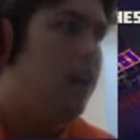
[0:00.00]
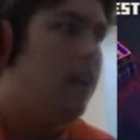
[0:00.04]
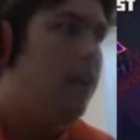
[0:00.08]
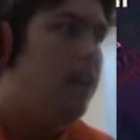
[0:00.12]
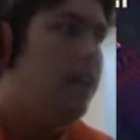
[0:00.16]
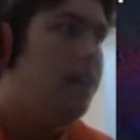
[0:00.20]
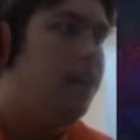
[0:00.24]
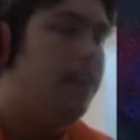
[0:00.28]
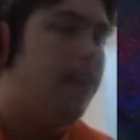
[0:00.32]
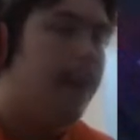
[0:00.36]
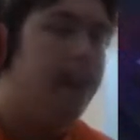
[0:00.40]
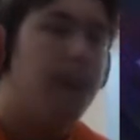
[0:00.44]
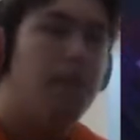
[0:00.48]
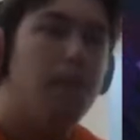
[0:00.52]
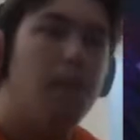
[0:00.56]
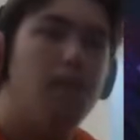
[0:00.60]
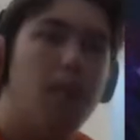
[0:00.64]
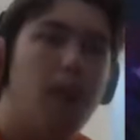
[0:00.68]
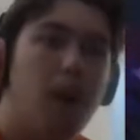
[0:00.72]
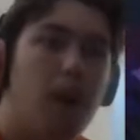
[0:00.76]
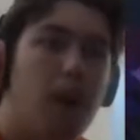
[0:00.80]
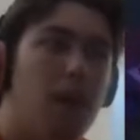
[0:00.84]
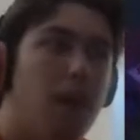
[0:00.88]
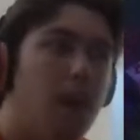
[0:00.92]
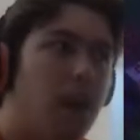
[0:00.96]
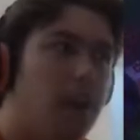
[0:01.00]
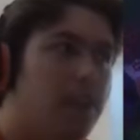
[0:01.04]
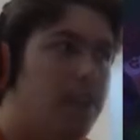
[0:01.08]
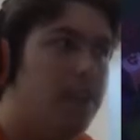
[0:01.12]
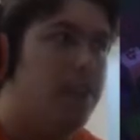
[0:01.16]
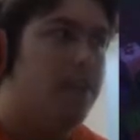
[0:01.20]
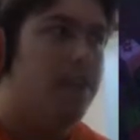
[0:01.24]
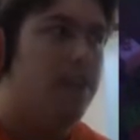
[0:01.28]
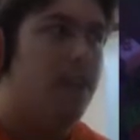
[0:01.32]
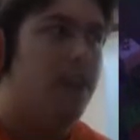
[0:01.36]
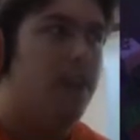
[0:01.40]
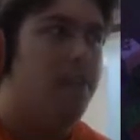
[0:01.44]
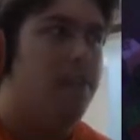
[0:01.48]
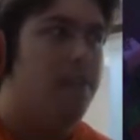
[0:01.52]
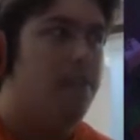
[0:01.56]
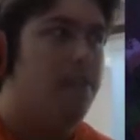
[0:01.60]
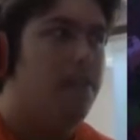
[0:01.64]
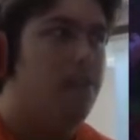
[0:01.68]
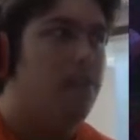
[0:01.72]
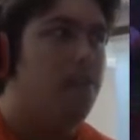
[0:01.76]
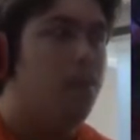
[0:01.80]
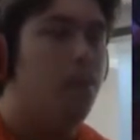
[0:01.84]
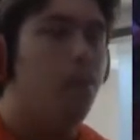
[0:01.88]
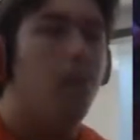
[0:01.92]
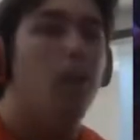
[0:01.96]
they don't know all this stuff
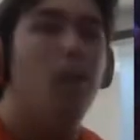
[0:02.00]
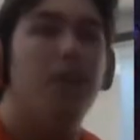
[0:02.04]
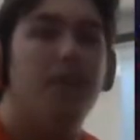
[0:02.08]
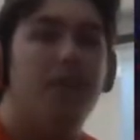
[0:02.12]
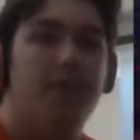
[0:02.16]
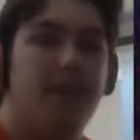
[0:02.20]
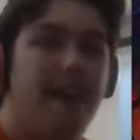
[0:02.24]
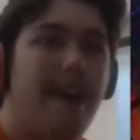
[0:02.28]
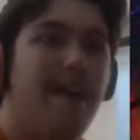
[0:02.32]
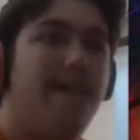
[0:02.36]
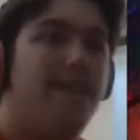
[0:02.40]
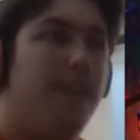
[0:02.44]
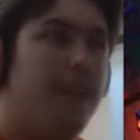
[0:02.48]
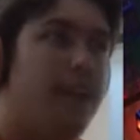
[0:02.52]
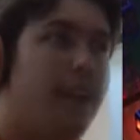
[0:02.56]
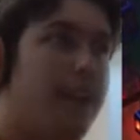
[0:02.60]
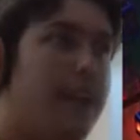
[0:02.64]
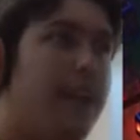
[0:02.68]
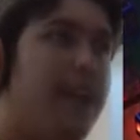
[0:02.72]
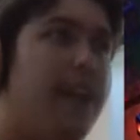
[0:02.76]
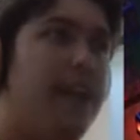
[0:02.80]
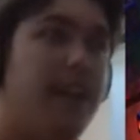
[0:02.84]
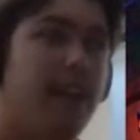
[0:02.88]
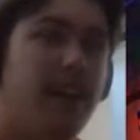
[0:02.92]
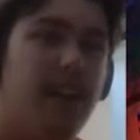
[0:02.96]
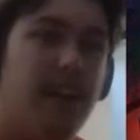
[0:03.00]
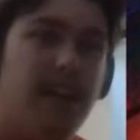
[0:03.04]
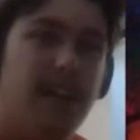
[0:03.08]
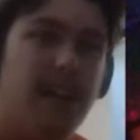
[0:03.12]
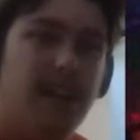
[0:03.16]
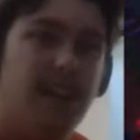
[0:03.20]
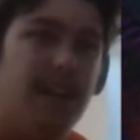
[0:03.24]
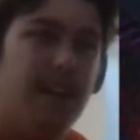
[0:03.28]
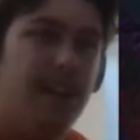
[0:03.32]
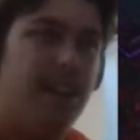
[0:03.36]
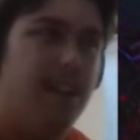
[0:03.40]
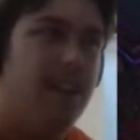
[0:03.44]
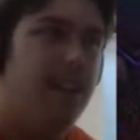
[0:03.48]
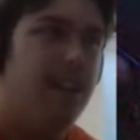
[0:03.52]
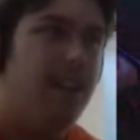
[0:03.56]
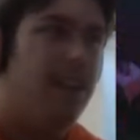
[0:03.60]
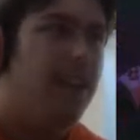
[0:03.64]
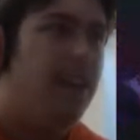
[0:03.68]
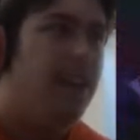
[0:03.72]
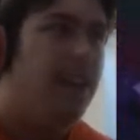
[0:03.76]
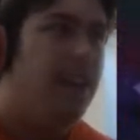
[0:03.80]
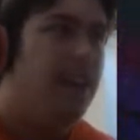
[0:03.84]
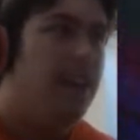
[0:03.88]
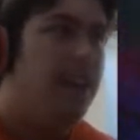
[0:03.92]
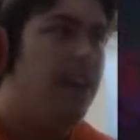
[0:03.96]
was never here.
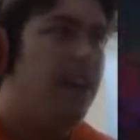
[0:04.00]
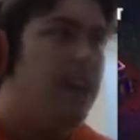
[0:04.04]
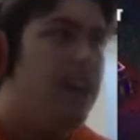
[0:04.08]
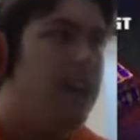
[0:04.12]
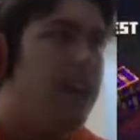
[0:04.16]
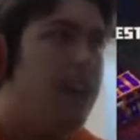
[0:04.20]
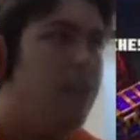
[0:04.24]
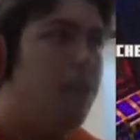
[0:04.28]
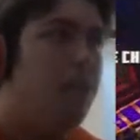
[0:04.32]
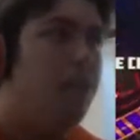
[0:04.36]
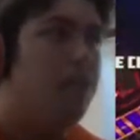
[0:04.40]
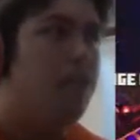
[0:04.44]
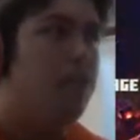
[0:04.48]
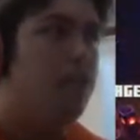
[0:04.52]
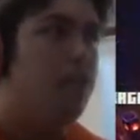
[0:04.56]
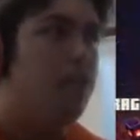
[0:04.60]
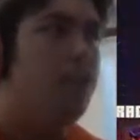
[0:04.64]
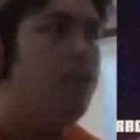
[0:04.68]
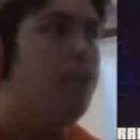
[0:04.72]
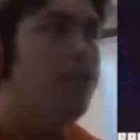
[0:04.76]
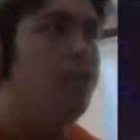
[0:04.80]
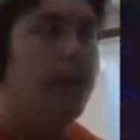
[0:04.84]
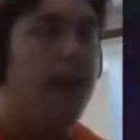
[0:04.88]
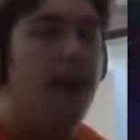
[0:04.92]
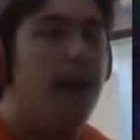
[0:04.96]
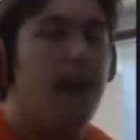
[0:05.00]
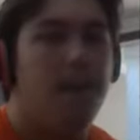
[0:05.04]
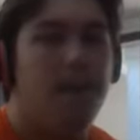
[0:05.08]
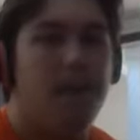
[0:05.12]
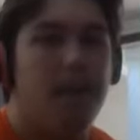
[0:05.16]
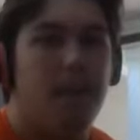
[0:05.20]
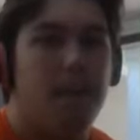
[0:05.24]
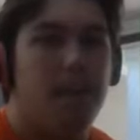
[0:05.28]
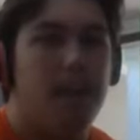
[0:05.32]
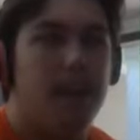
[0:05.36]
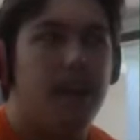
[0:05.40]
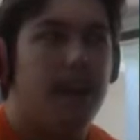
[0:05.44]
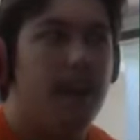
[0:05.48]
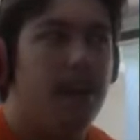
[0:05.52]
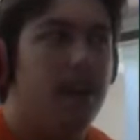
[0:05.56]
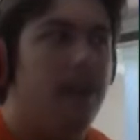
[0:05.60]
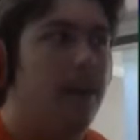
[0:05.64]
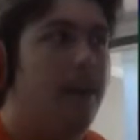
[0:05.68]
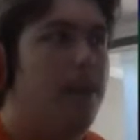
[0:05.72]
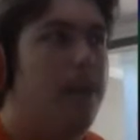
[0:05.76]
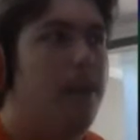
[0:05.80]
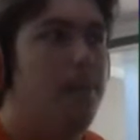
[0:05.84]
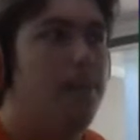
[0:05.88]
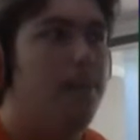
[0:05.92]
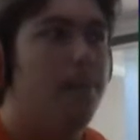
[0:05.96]
It was 2 shops up here.
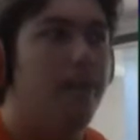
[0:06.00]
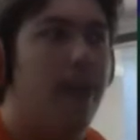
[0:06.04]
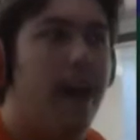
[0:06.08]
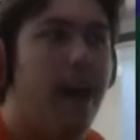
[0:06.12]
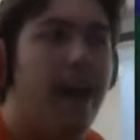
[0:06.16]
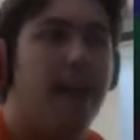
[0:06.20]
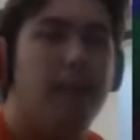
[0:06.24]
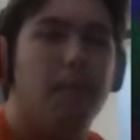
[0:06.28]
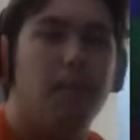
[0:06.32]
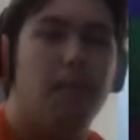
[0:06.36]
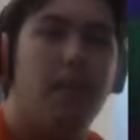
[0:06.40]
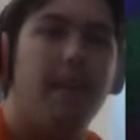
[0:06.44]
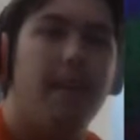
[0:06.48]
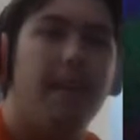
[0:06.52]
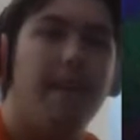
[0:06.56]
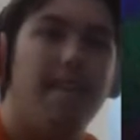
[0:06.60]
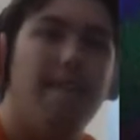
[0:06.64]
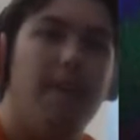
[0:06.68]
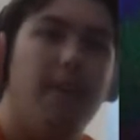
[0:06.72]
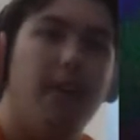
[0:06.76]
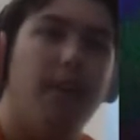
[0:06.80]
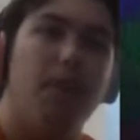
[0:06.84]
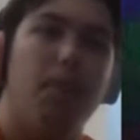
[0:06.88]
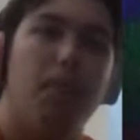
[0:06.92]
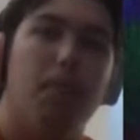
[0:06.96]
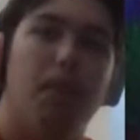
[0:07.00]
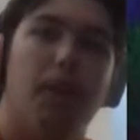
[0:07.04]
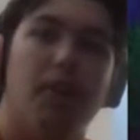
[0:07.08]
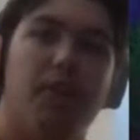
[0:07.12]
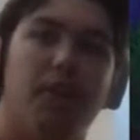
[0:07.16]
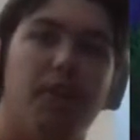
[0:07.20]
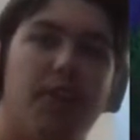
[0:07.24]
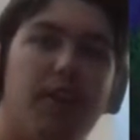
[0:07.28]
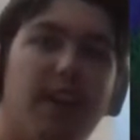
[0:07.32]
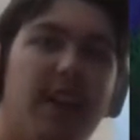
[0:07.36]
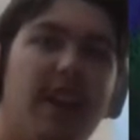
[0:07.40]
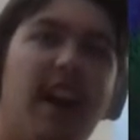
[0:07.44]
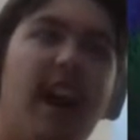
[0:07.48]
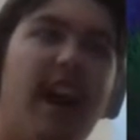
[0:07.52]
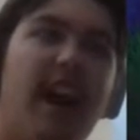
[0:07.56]
Blacksmith and Village Merchant did not